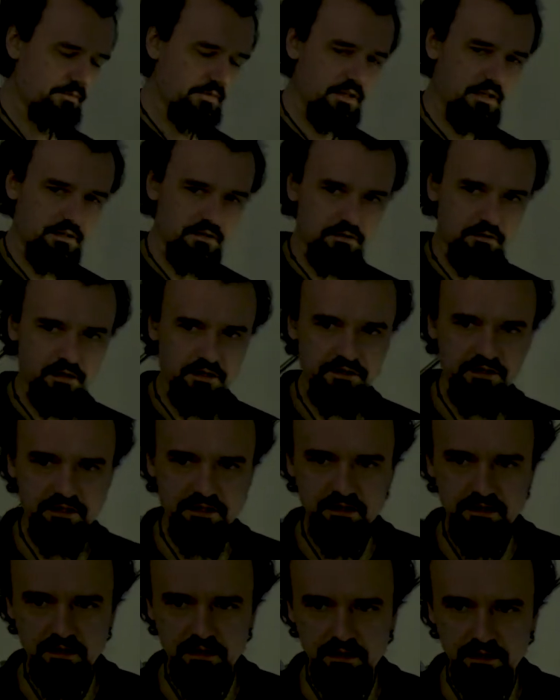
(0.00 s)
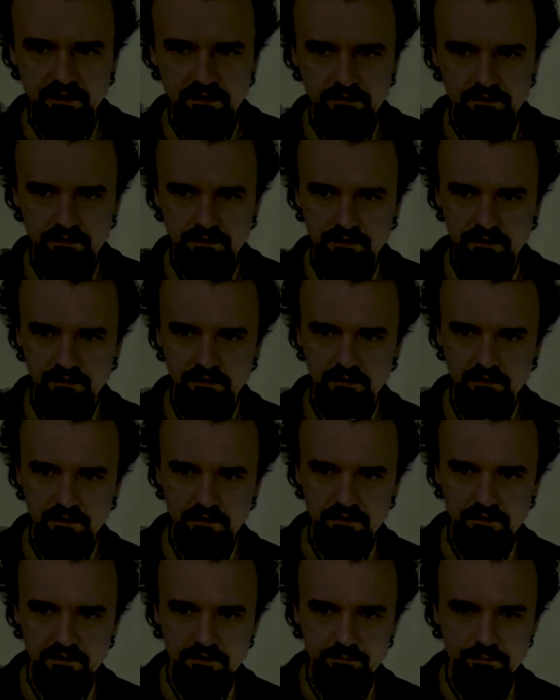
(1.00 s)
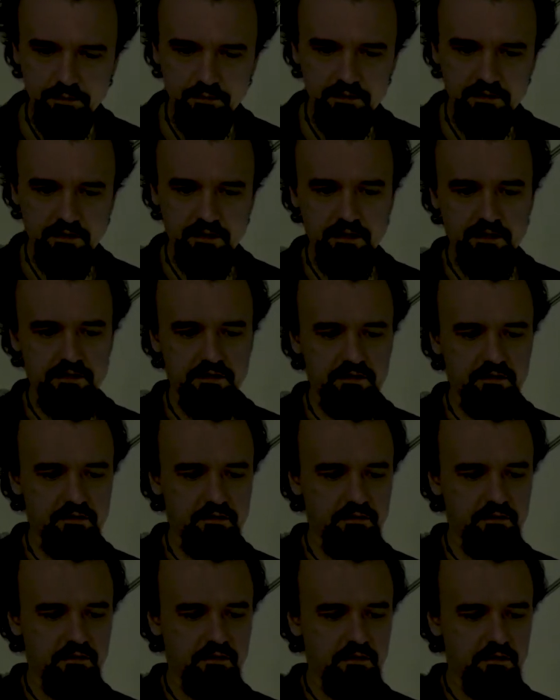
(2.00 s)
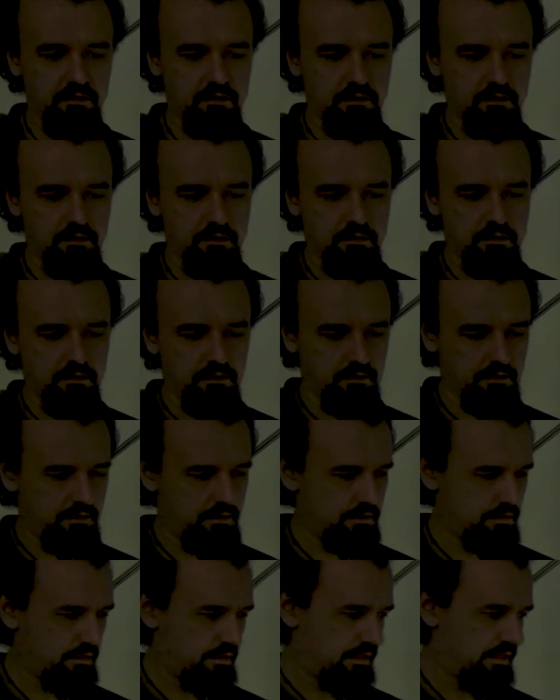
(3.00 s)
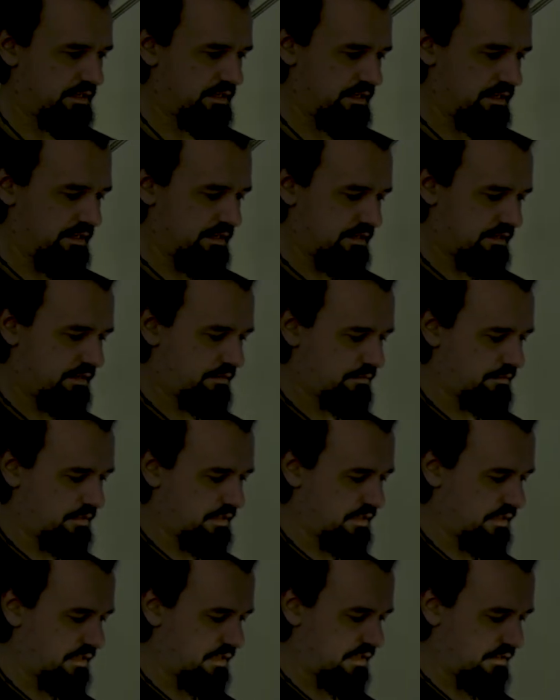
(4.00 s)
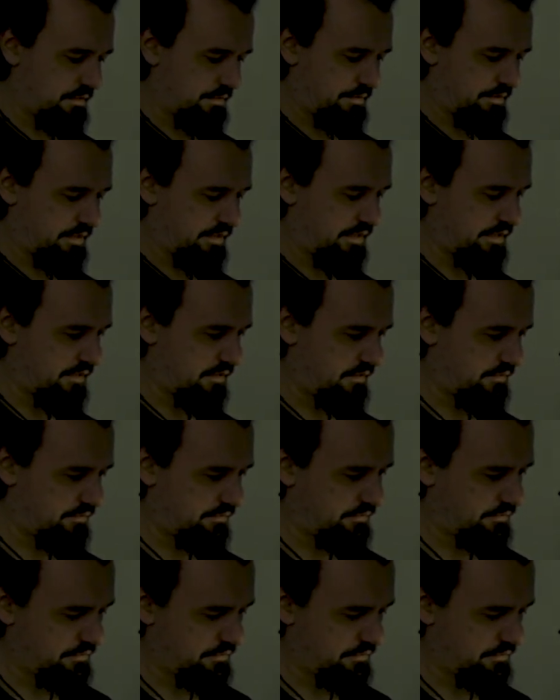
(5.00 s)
So I'll just, see, I just poked this as it is. Now I'm thinking of